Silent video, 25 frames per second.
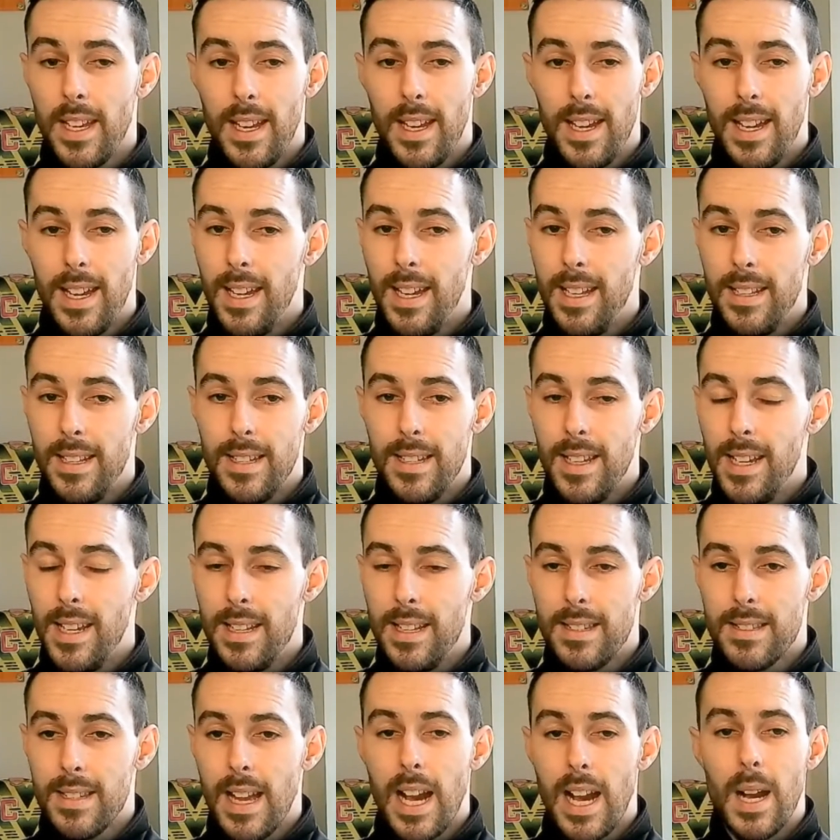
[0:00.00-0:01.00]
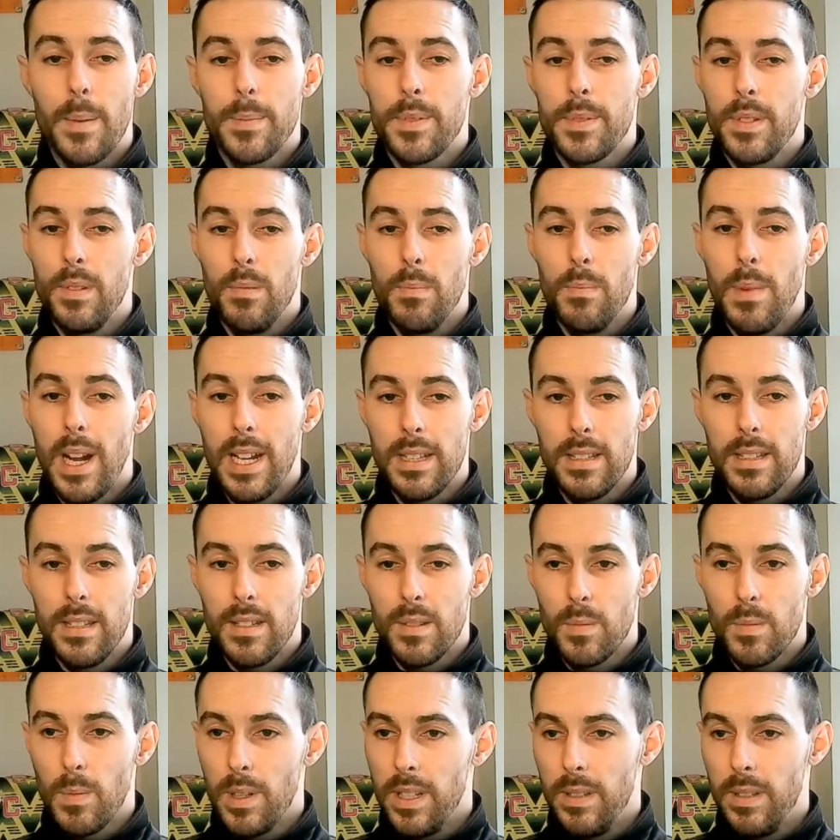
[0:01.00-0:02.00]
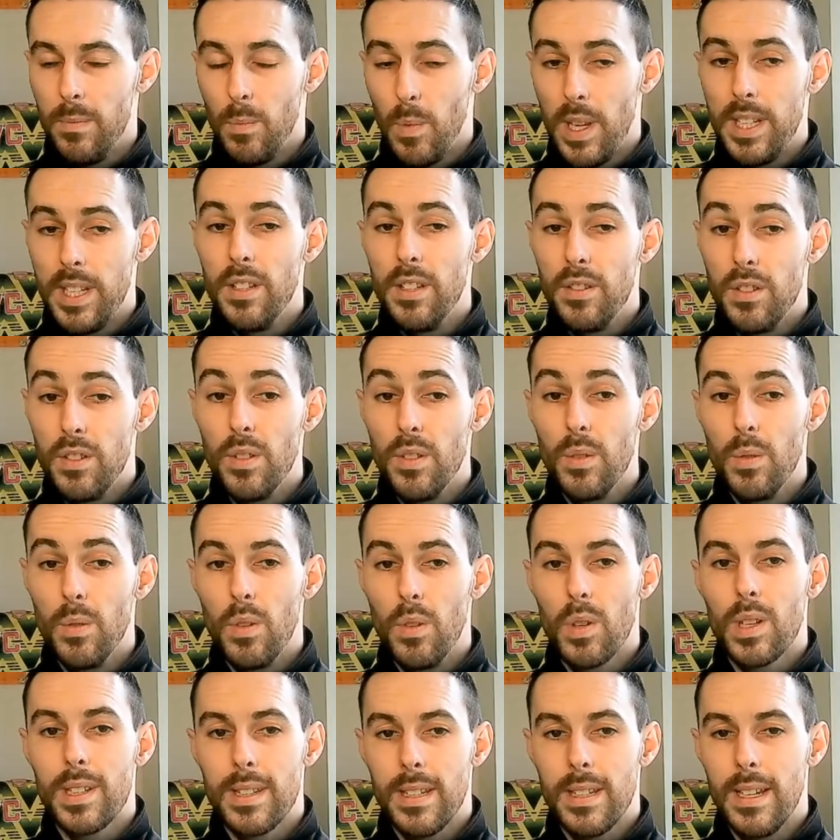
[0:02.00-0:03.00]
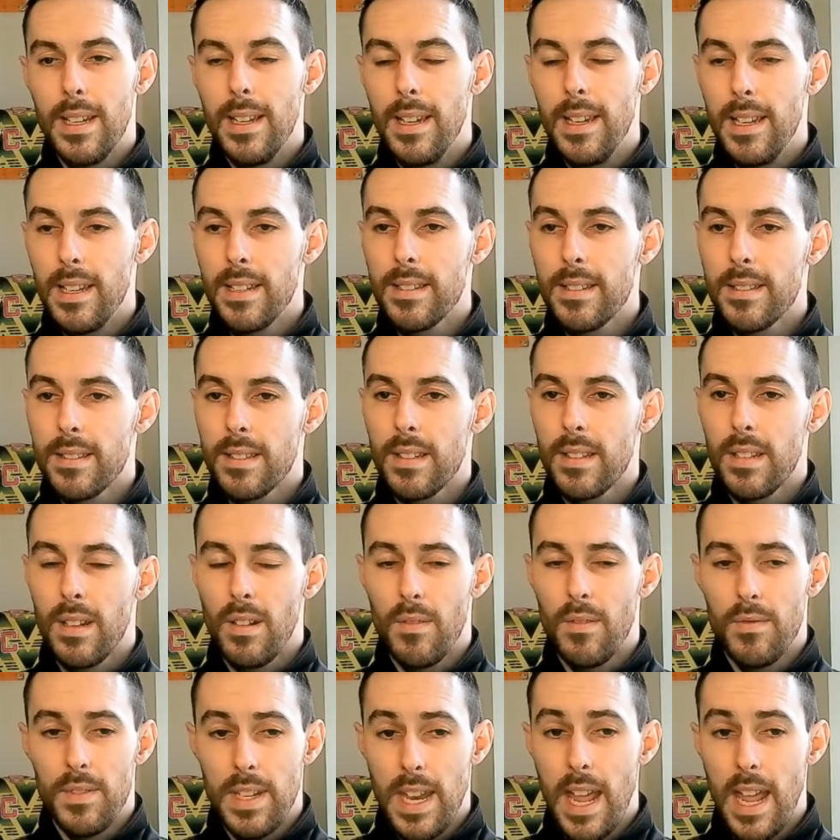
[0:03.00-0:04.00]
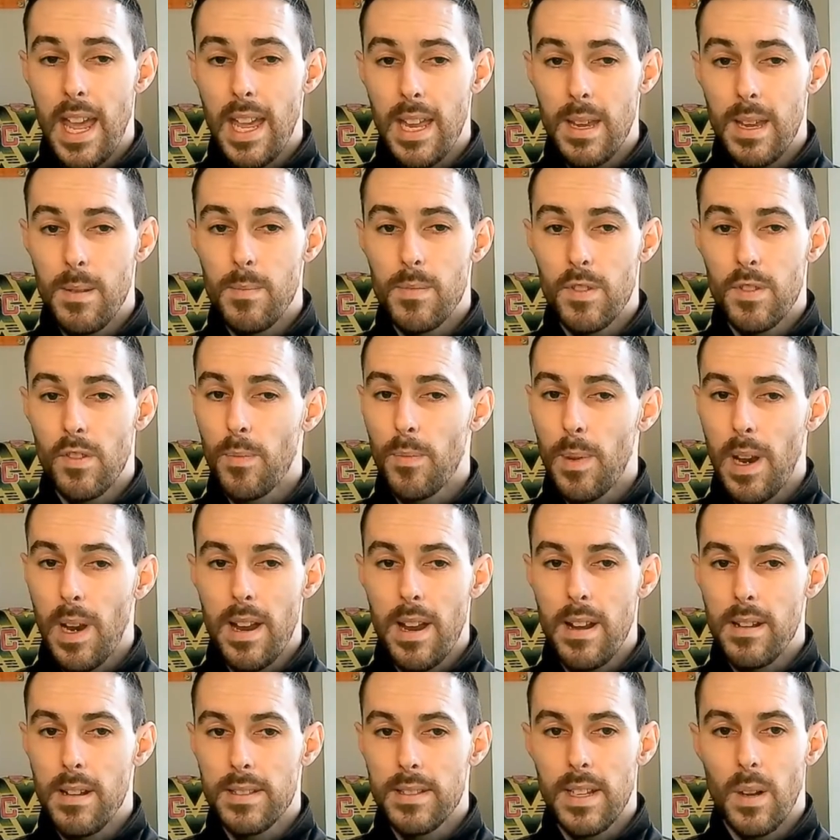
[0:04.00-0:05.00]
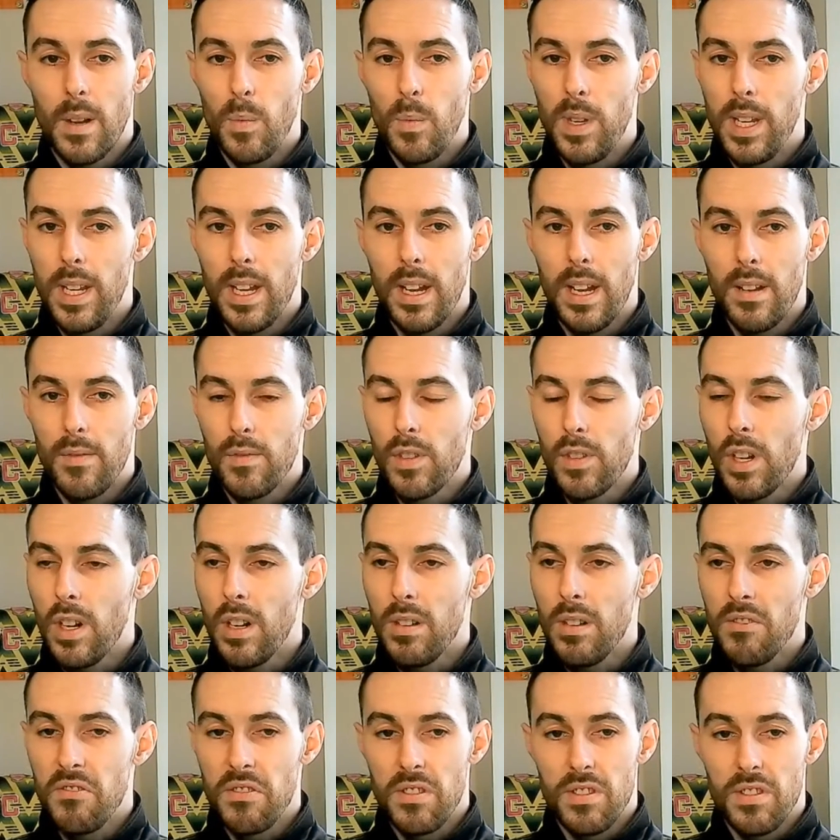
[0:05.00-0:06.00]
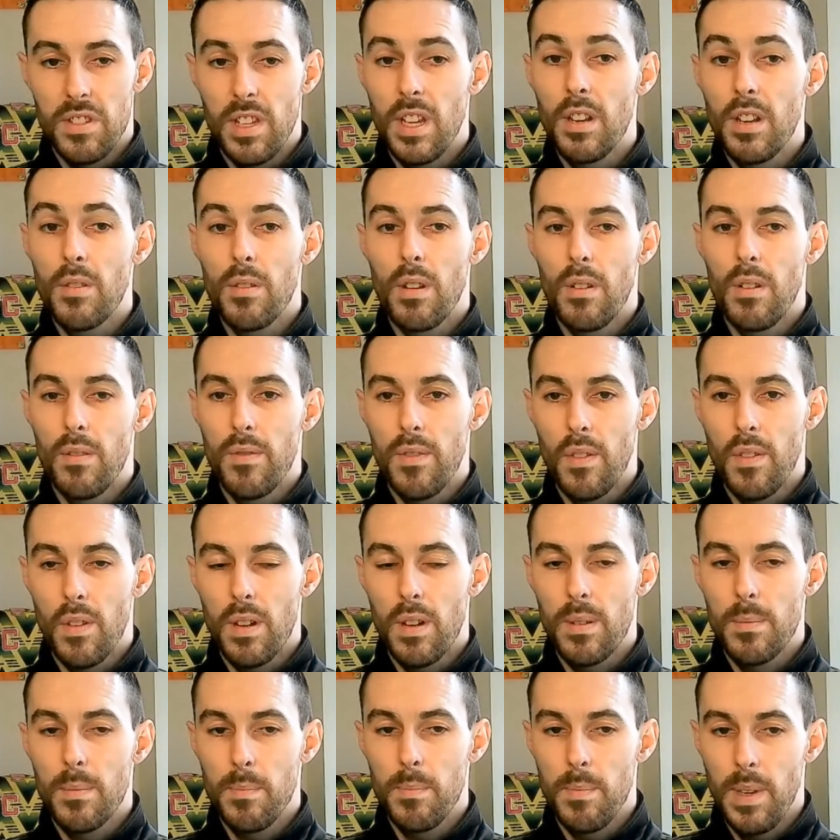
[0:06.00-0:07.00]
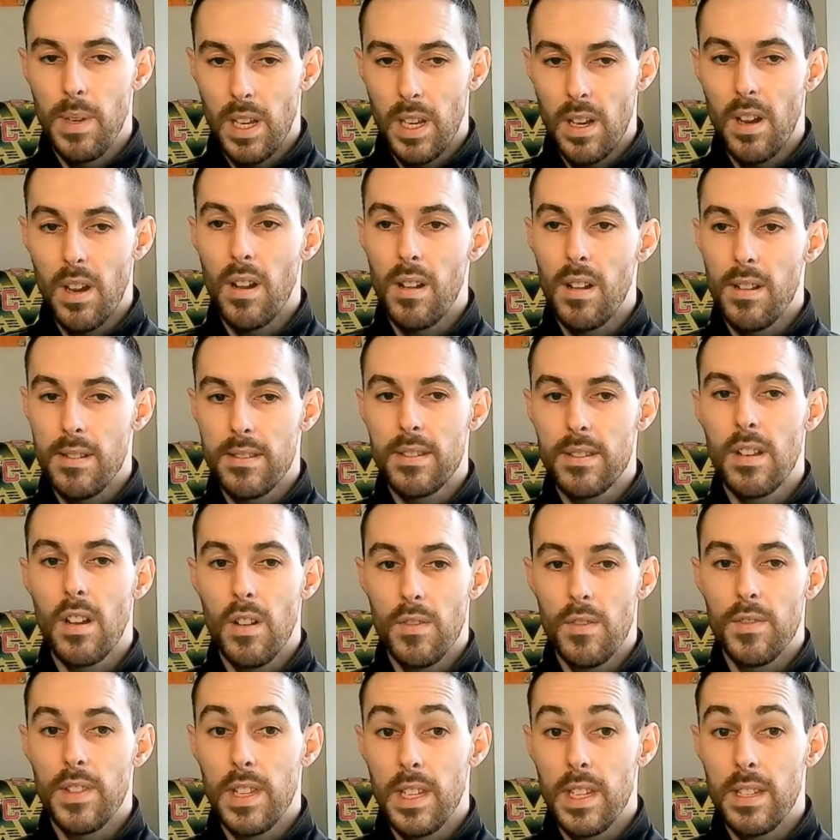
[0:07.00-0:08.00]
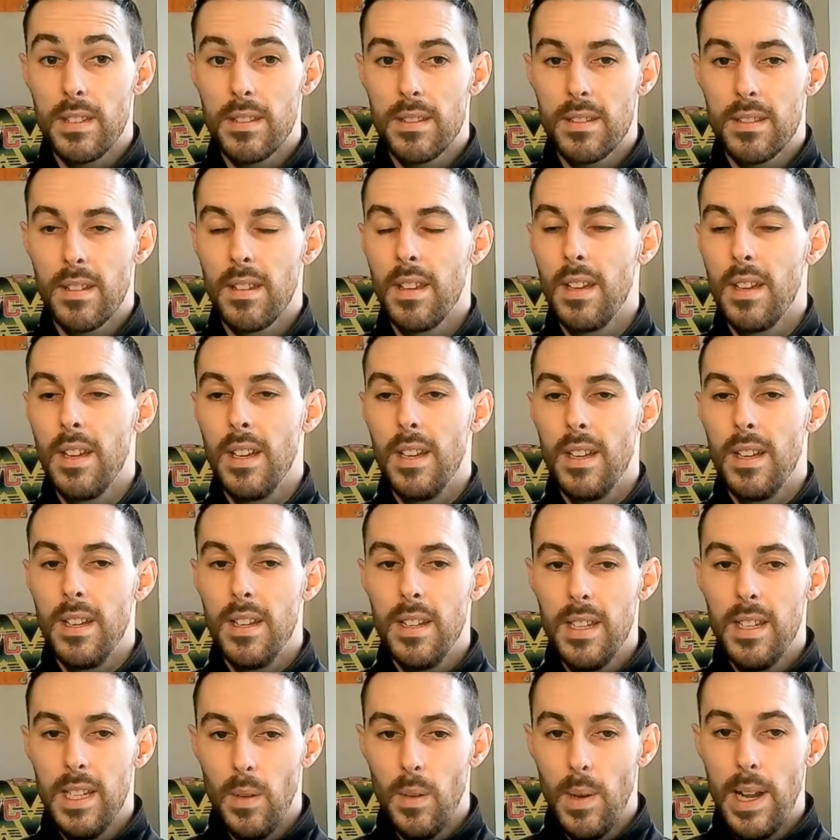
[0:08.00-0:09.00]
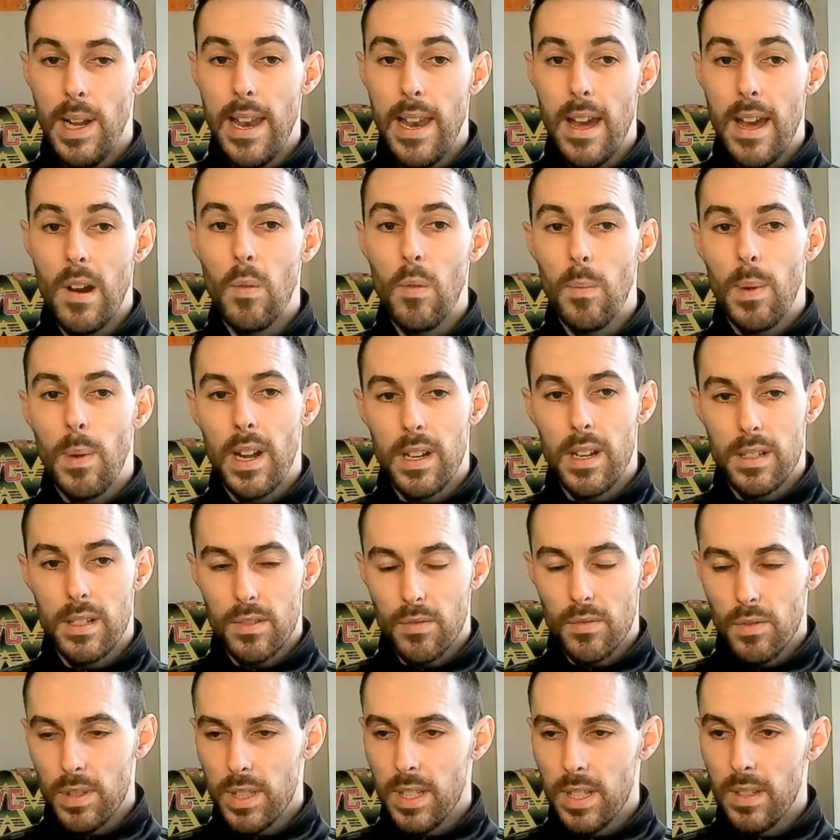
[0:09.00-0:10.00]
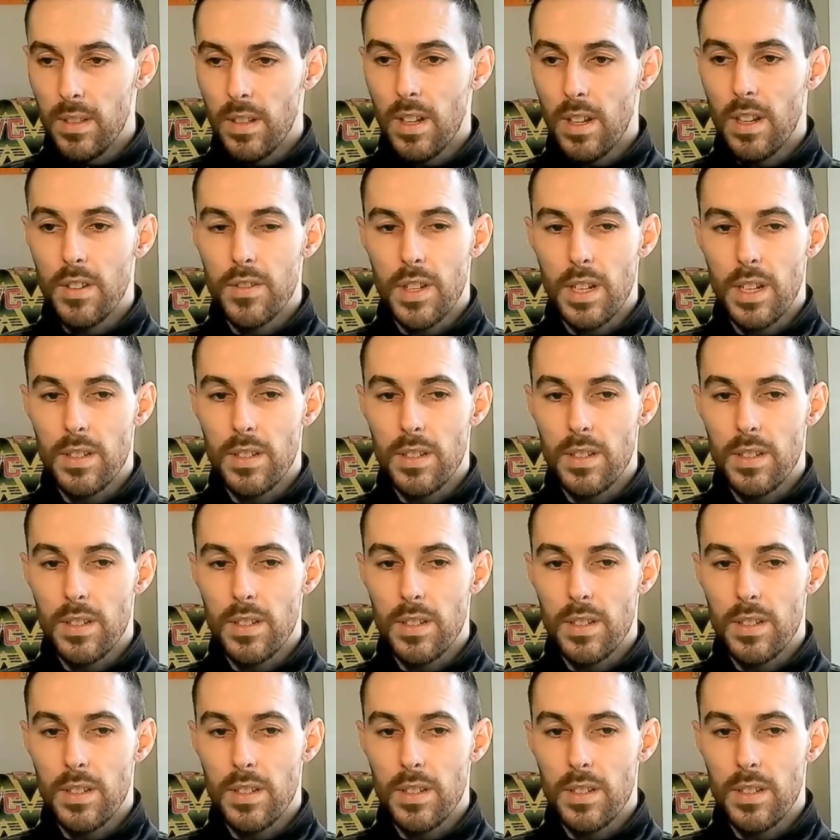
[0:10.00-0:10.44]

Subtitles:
It's absolute madness when you do look at the list of names of players that we have got zero for because of this, allowing players to run down the contract.